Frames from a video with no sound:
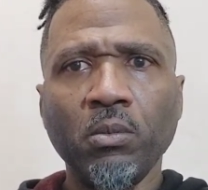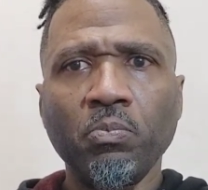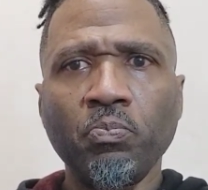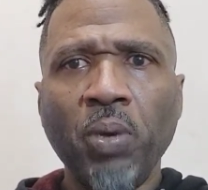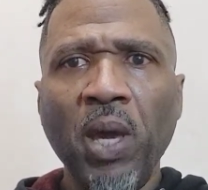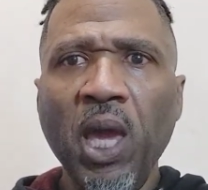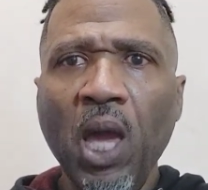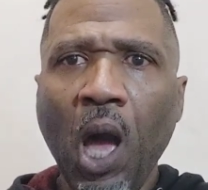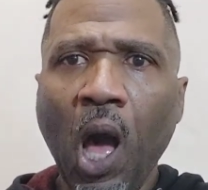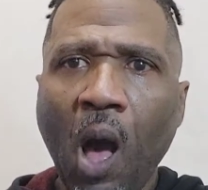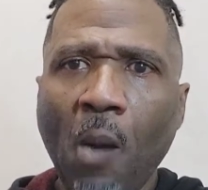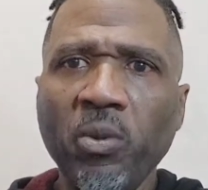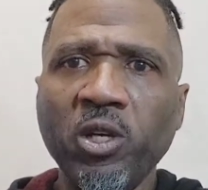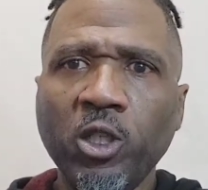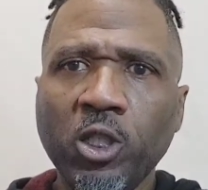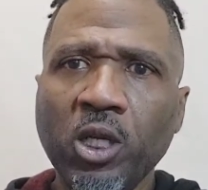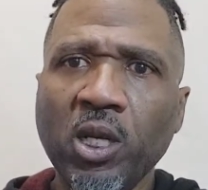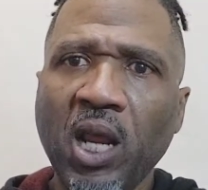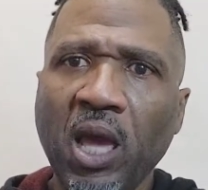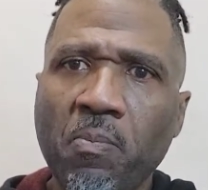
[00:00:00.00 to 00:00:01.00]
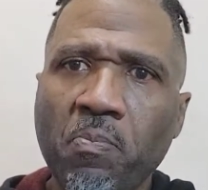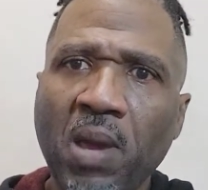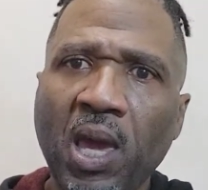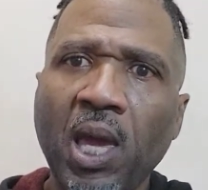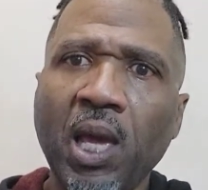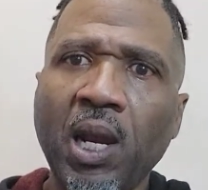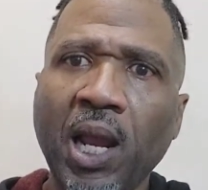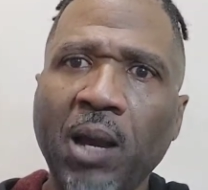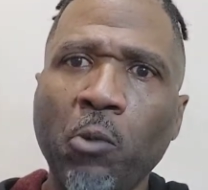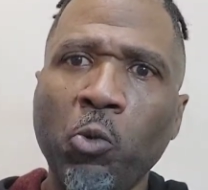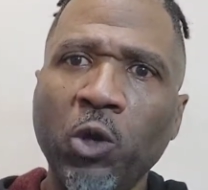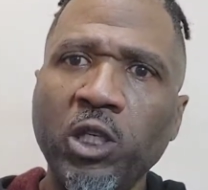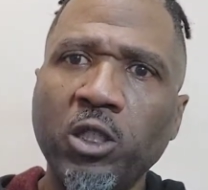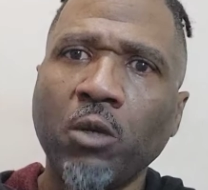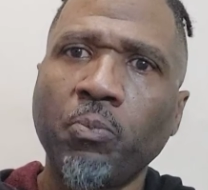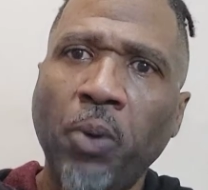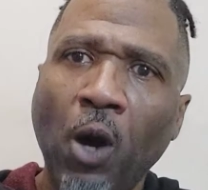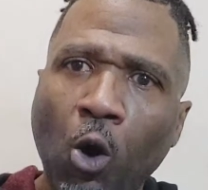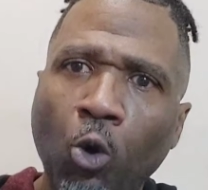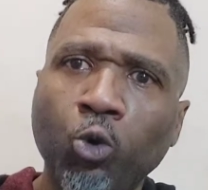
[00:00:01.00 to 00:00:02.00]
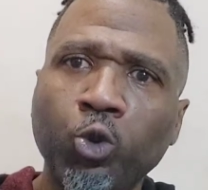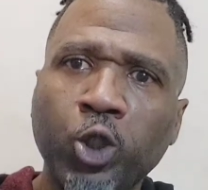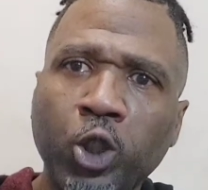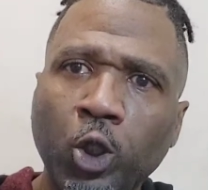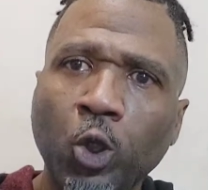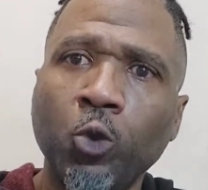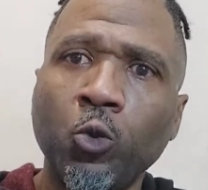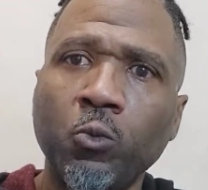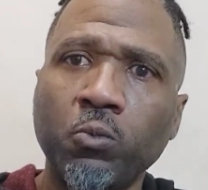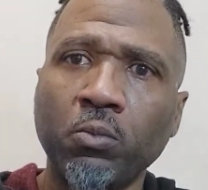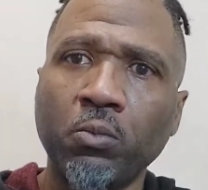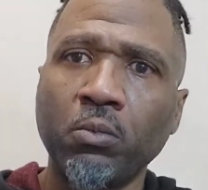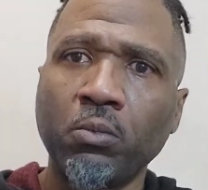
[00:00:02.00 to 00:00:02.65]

Pay homage to that man like we supposed to.